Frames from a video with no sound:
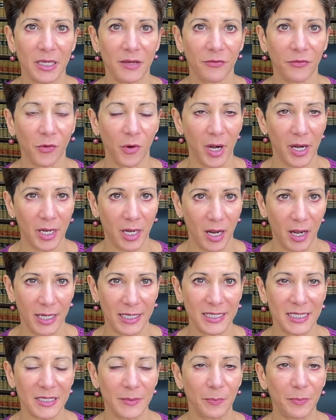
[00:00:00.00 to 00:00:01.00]
for
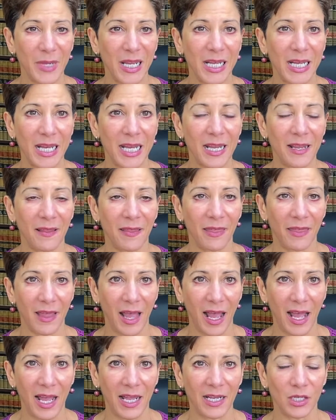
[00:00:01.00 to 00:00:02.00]
I-9s, meaning
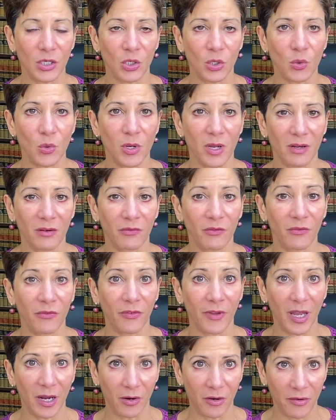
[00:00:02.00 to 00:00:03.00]
that you can
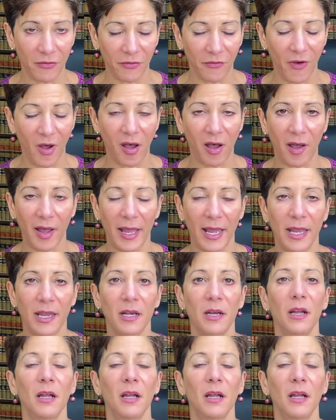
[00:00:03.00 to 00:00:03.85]
verify